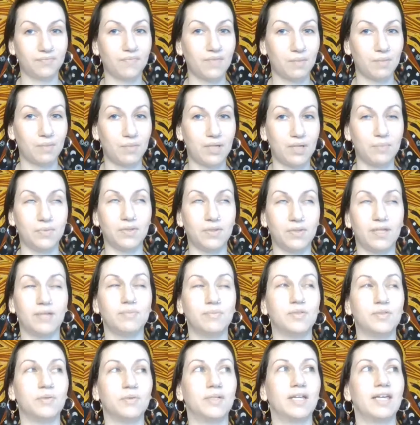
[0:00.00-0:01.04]
people that I'm
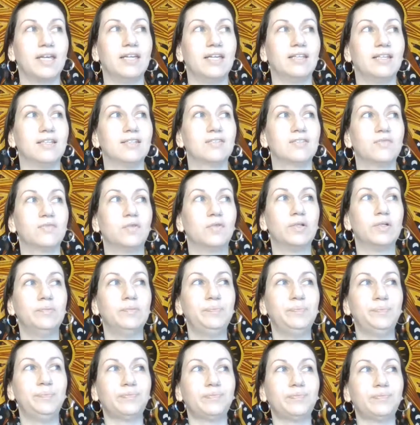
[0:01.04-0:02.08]
doing healings for.
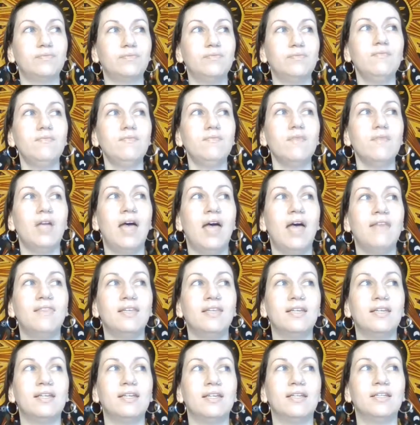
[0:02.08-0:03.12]
And
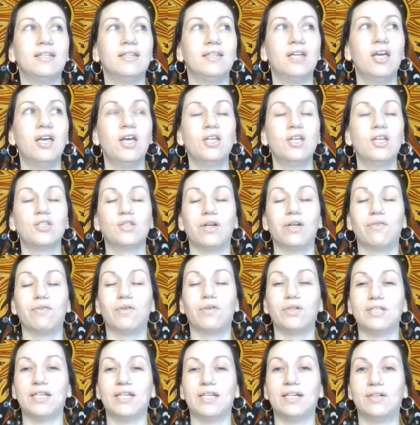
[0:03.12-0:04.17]
then, so I wrote
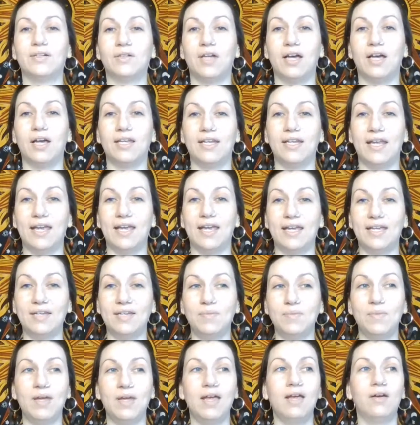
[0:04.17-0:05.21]
down a
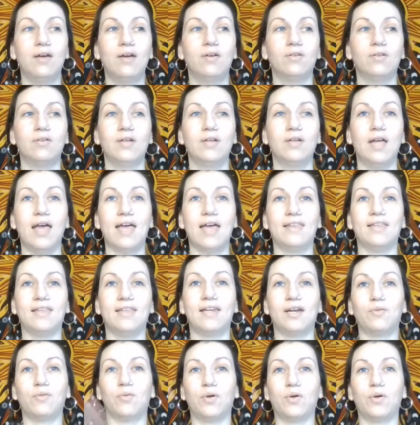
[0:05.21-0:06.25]
name, and then I
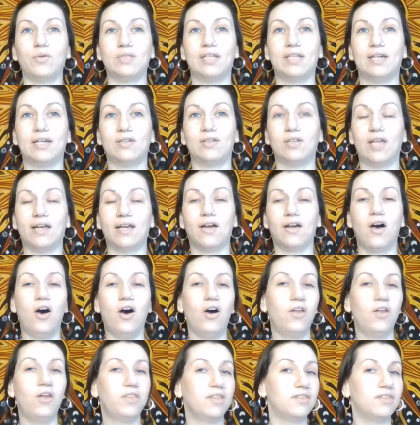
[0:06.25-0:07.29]
wrote down like
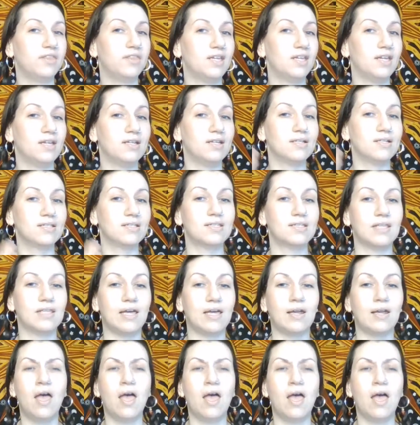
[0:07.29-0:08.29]
all the things that